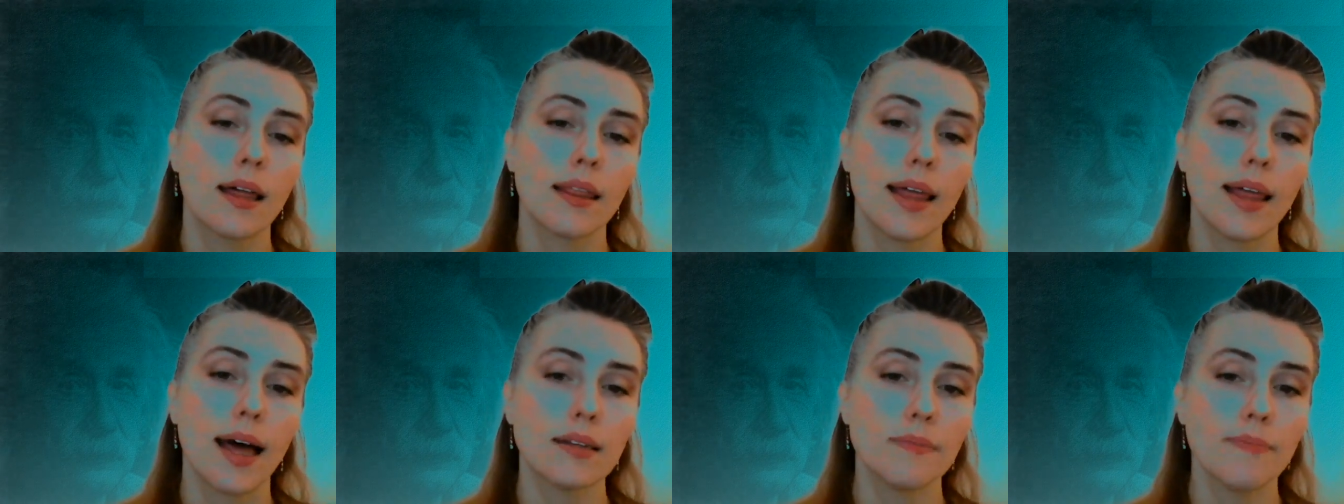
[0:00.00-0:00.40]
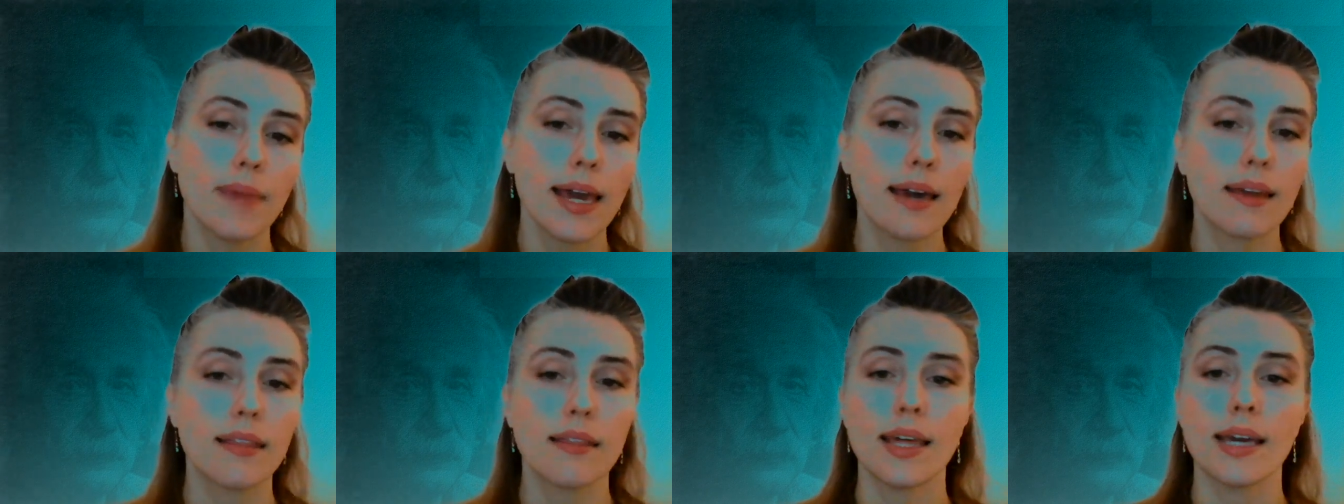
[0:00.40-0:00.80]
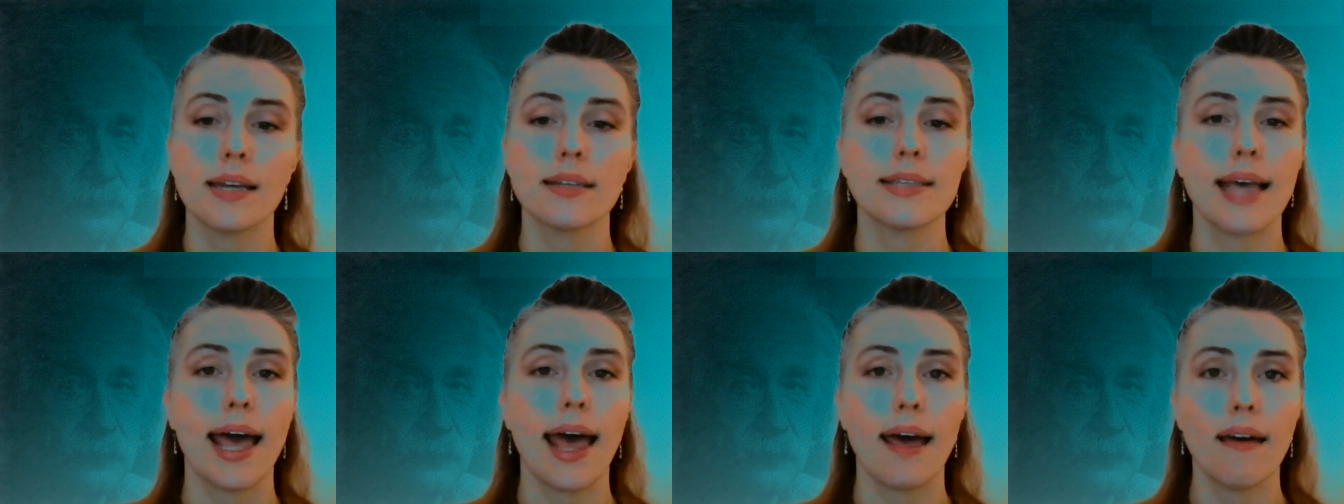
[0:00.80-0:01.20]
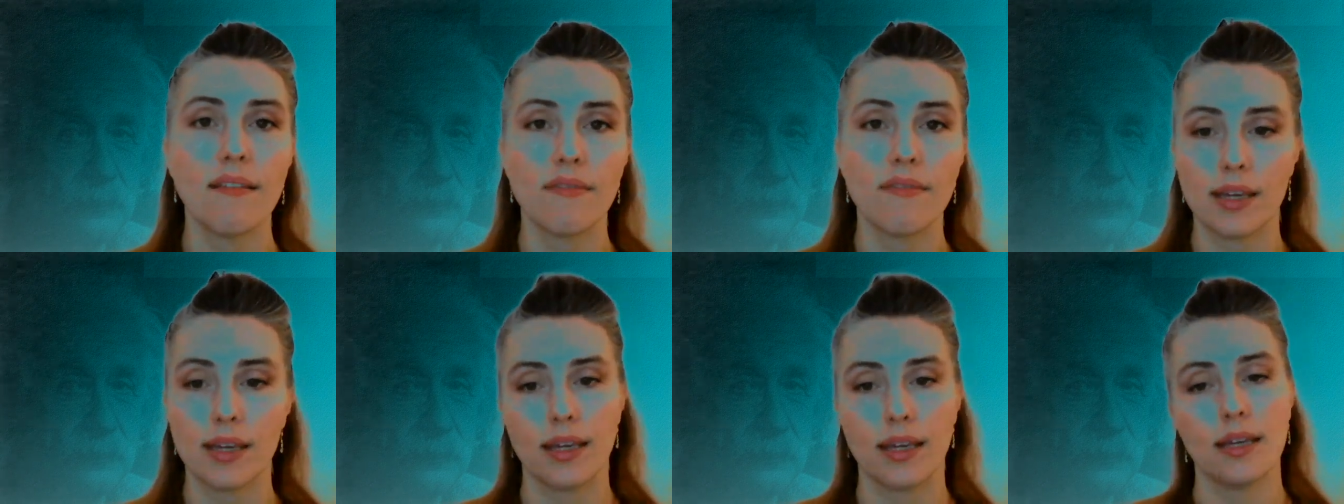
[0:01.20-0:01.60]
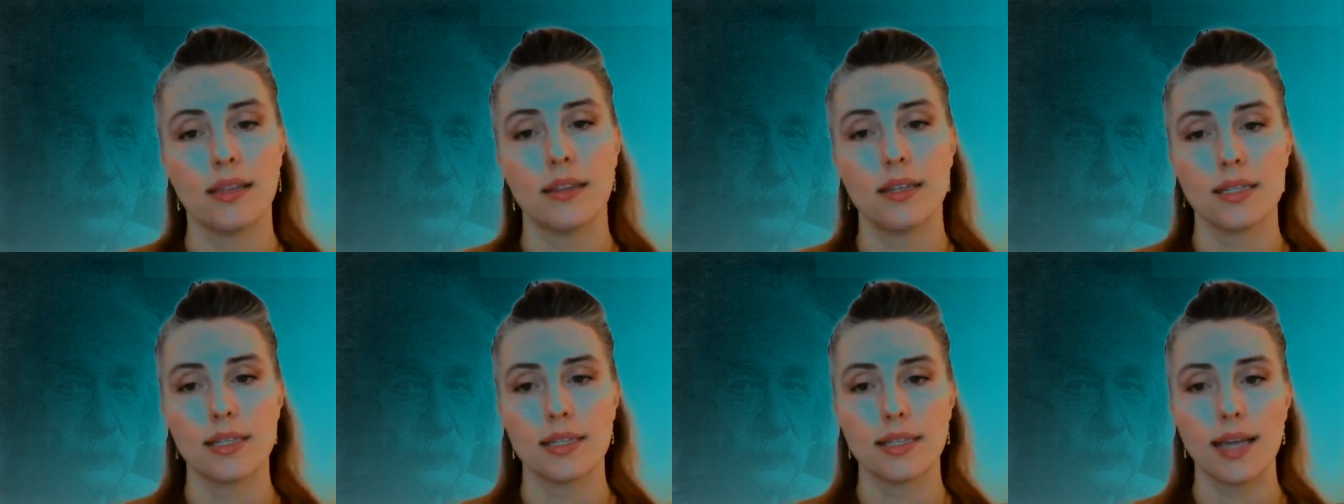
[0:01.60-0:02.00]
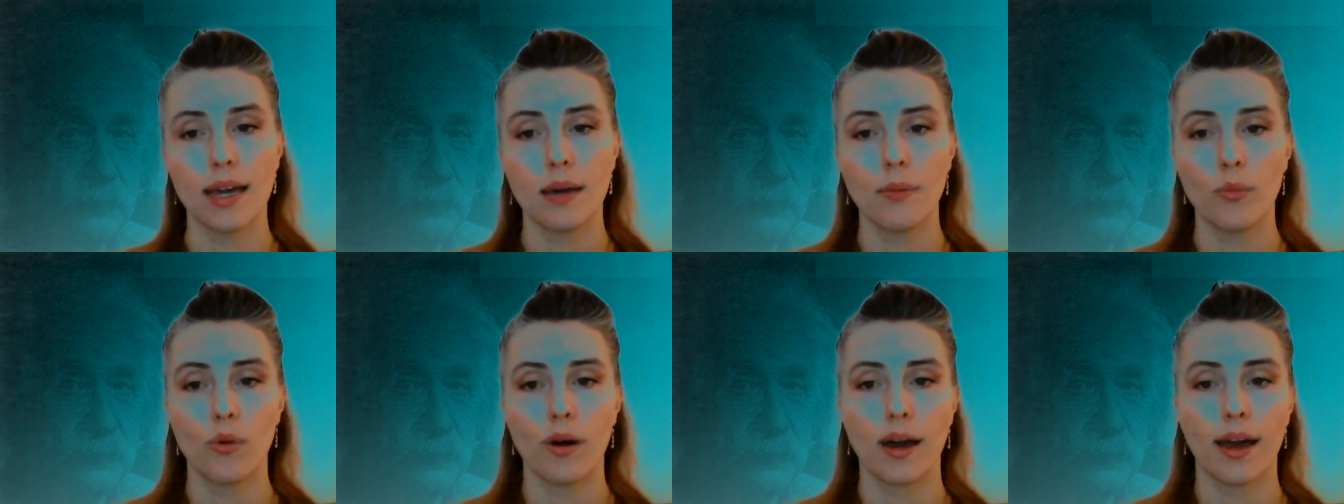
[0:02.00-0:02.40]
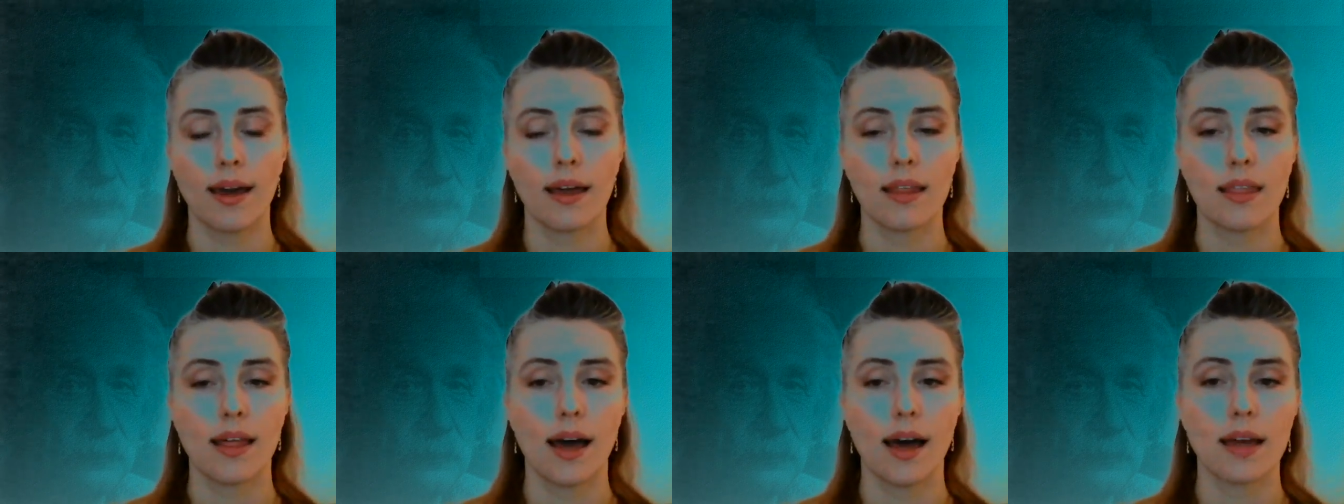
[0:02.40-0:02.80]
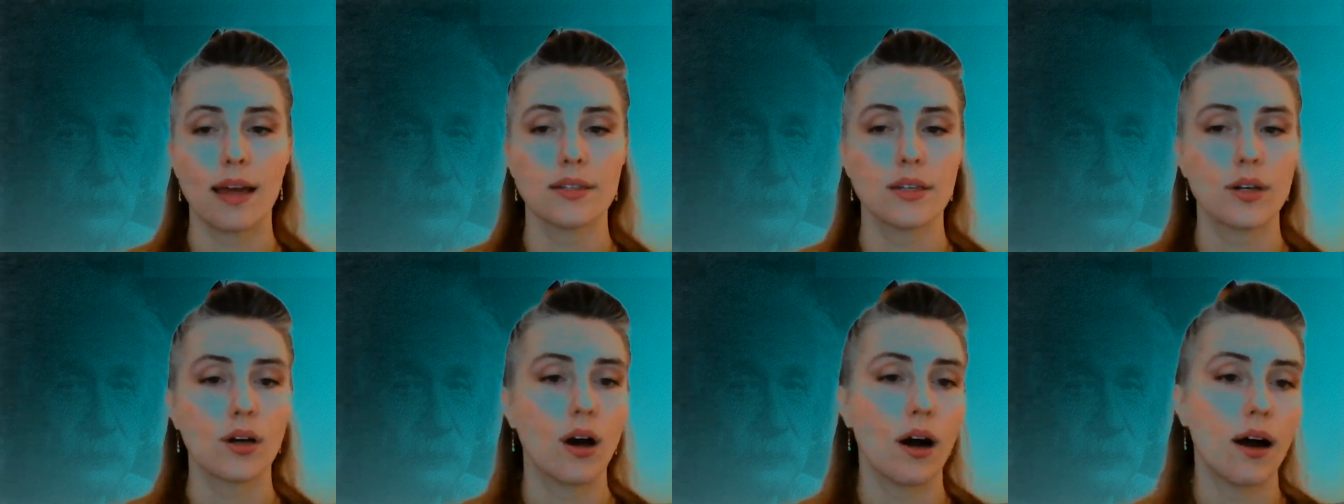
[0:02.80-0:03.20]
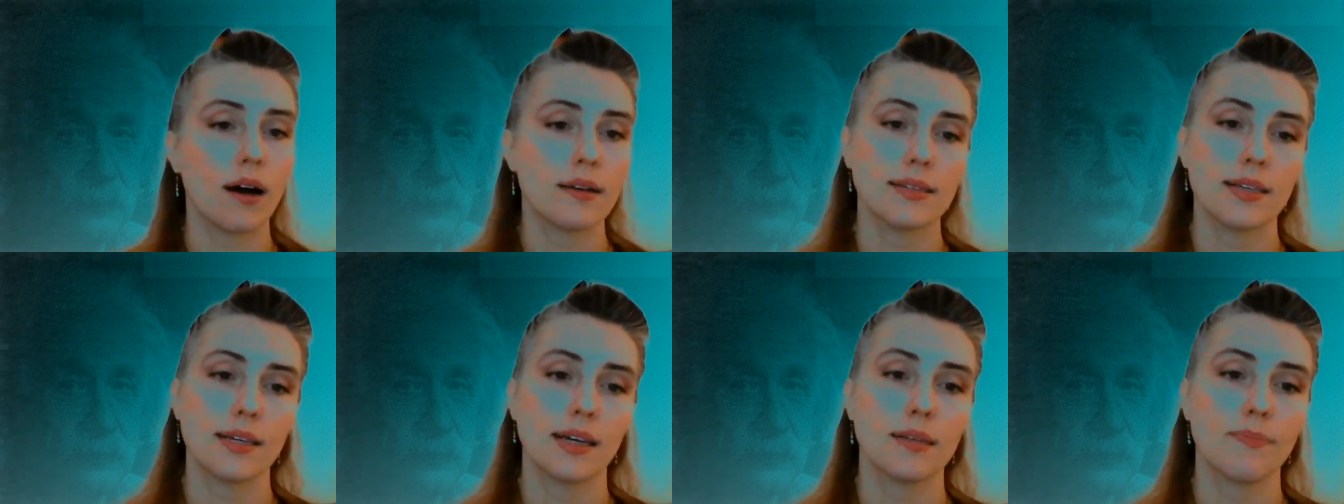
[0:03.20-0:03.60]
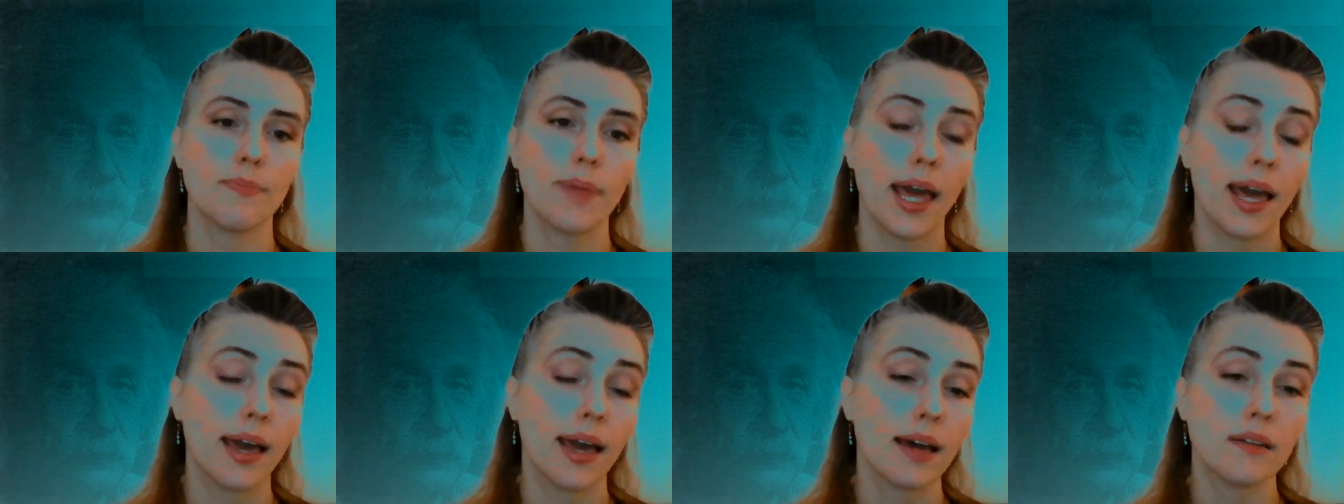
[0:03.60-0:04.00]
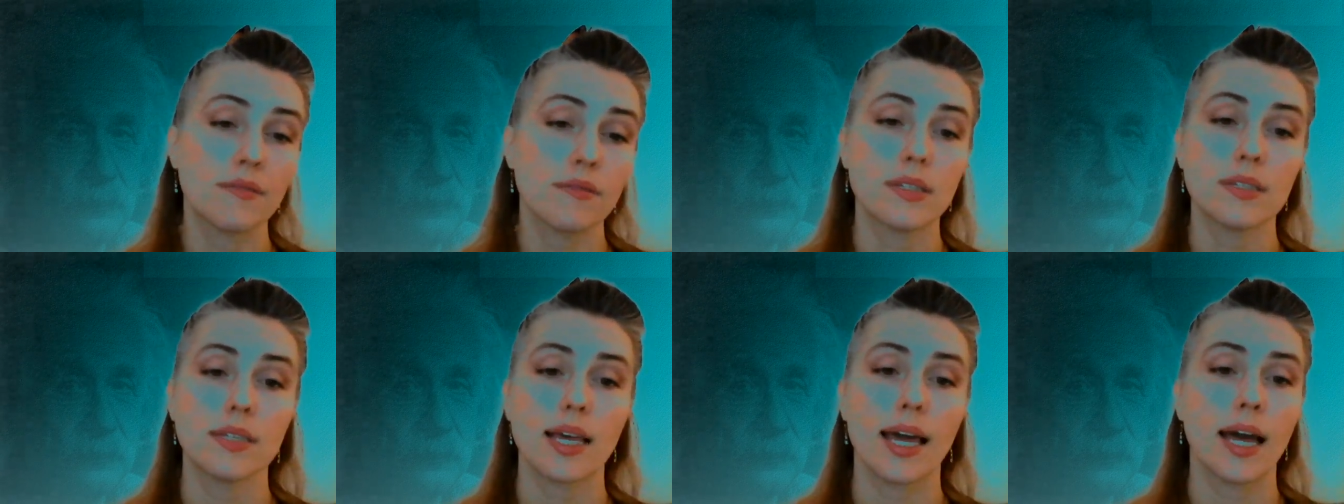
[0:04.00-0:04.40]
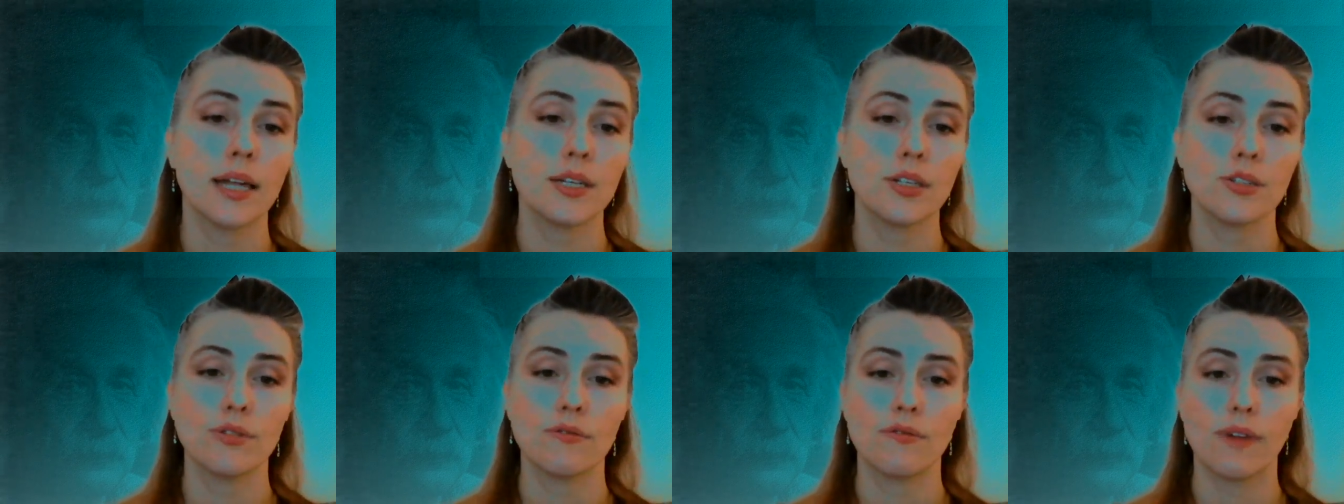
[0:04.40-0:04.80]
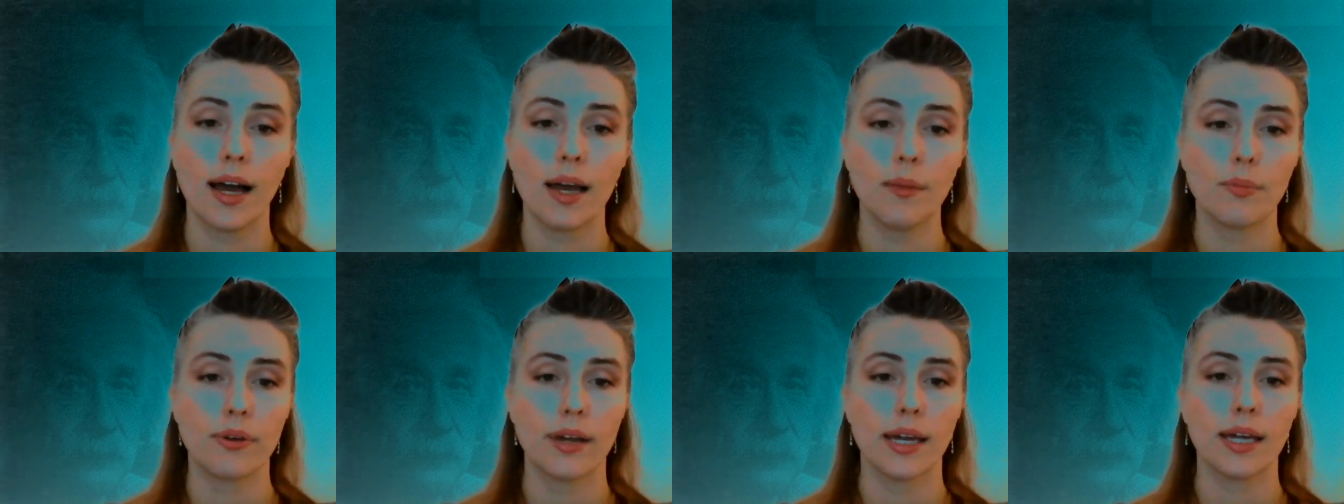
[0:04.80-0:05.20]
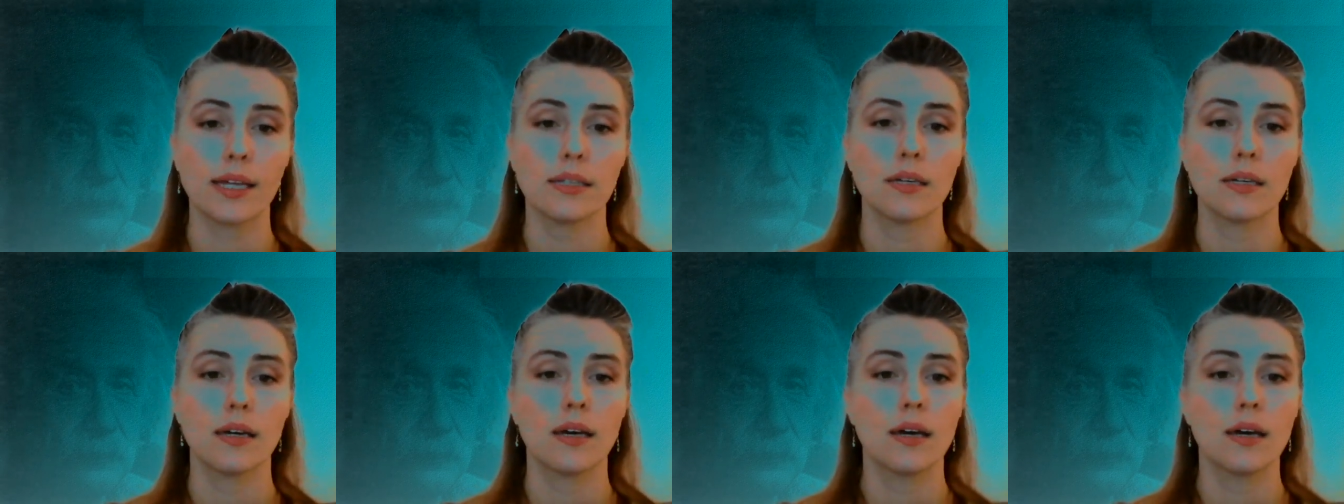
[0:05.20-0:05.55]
that make things heavy in the same way that causing a pan of sand to vibrate